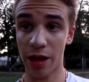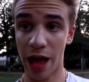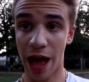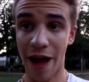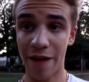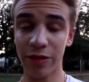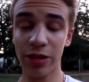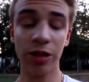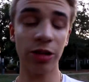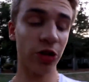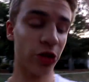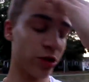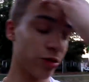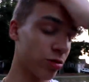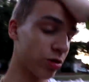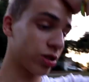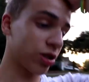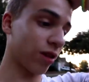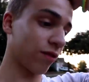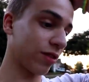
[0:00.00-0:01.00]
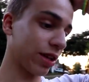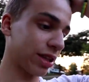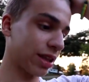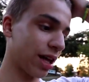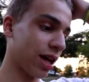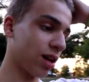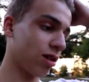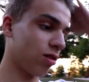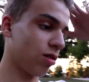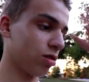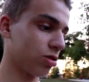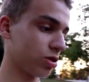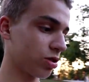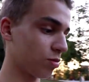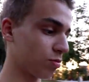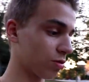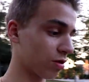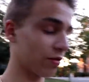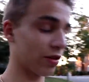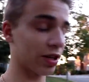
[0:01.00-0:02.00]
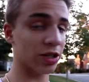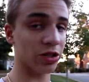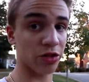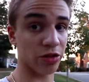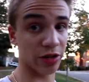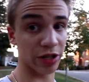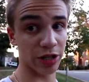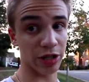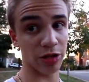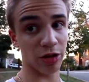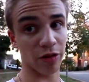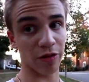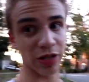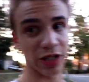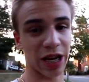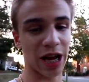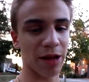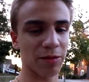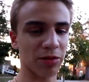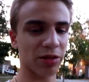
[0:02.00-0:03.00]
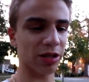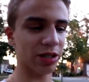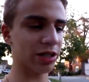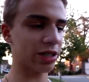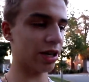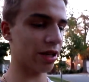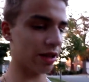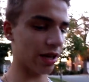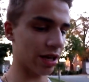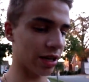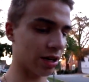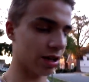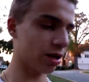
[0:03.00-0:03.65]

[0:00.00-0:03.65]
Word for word: Having the shoes stuff like that also prevents creases over time. So let's say like